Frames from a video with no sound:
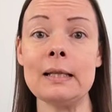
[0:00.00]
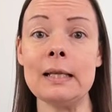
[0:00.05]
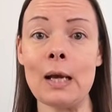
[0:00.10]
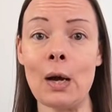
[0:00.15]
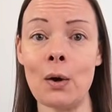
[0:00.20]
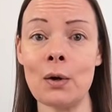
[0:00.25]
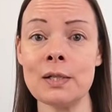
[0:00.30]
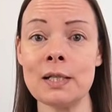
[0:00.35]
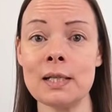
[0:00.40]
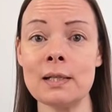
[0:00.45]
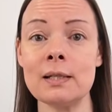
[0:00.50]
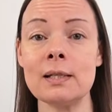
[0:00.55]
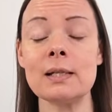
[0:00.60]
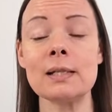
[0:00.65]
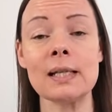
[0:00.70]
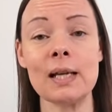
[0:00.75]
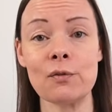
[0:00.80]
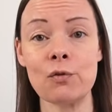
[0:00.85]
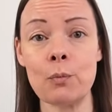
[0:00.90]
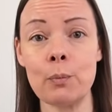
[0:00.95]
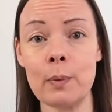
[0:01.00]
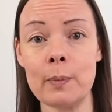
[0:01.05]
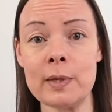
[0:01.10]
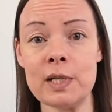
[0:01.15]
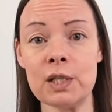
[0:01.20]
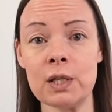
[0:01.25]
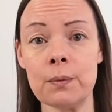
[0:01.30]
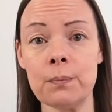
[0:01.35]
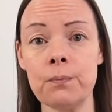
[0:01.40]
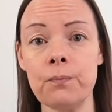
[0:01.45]
the artist has given
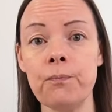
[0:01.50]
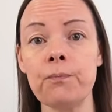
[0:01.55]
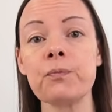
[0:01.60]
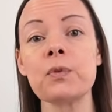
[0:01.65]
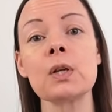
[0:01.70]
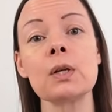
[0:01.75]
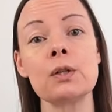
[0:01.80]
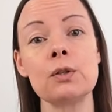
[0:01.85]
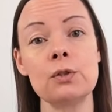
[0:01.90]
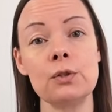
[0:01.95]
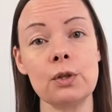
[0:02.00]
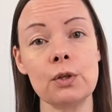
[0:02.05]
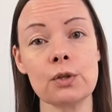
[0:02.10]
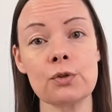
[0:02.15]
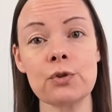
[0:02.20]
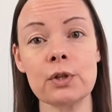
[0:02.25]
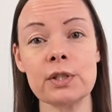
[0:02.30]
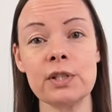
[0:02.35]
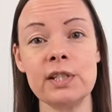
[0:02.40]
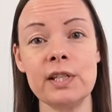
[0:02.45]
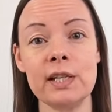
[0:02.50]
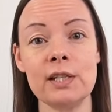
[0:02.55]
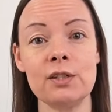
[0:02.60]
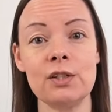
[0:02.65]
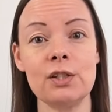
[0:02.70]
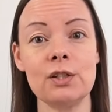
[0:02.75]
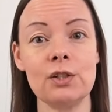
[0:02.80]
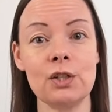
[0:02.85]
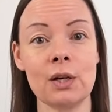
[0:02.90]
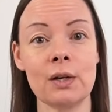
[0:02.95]
permission to the
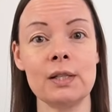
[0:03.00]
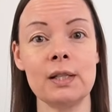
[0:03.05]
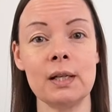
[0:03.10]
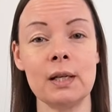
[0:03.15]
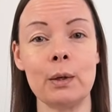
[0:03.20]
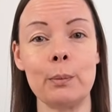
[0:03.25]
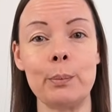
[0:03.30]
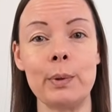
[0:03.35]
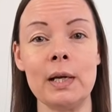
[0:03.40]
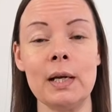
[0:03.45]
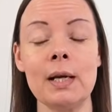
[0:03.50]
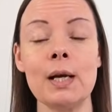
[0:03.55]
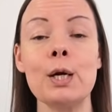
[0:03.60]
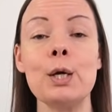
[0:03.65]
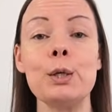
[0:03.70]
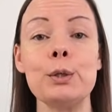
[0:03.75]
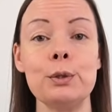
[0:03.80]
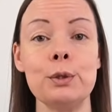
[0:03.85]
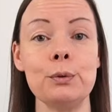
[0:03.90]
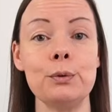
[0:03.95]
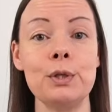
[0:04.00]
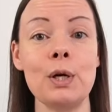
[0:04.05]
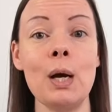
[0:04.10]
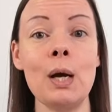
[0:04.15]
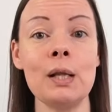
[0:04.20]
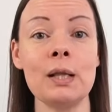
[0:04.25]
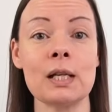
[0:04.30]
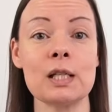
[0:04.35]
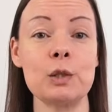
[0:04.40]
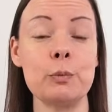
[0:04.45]
cross-stitch charting company to
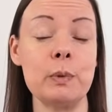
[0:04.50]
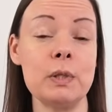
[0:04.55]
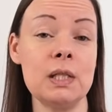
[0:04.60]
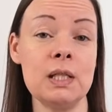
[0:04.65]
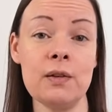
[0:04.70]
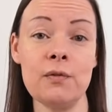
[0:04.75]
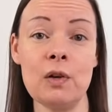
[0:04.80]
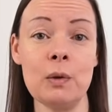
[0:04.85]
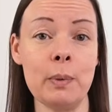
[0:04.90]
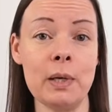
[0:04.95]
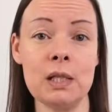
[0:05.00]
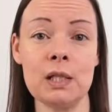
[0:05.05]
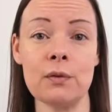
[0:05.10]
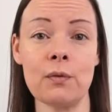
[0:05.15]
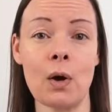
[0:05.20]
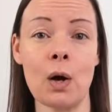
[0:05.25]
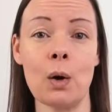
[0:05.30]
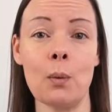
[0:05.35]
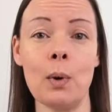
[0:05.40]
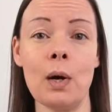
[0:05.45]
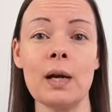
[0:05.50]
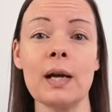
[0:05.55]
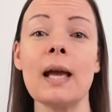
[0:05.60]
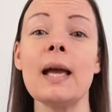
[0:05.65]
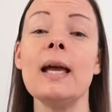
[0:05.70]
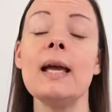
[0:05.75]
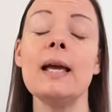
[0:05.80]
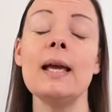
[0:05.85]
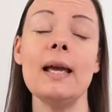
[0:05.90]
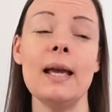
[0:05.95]
turn that specific piece of artwork
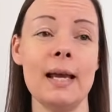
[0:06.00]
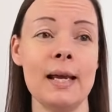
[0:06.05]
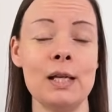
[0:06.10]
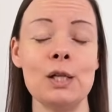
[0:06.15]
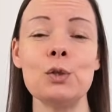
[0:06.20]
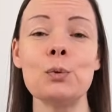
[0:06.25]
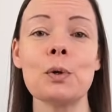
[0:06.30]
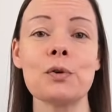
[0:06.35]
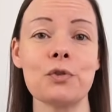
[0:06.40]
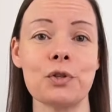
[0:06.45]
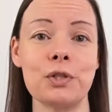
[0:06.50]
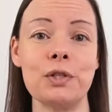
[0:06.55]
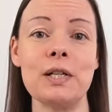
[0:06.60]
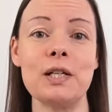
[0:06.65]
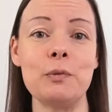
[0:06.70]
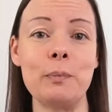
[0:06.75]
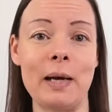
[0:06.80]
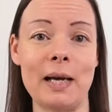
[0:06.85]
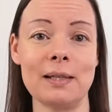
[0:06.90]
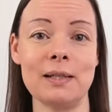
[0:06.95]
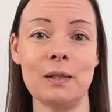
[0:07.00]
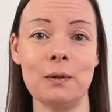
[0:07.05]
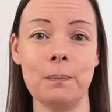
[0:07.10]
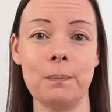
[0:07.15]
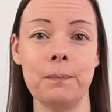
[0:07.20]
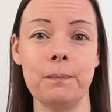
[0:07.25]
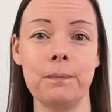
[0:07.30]
into a cross-stitch pattern.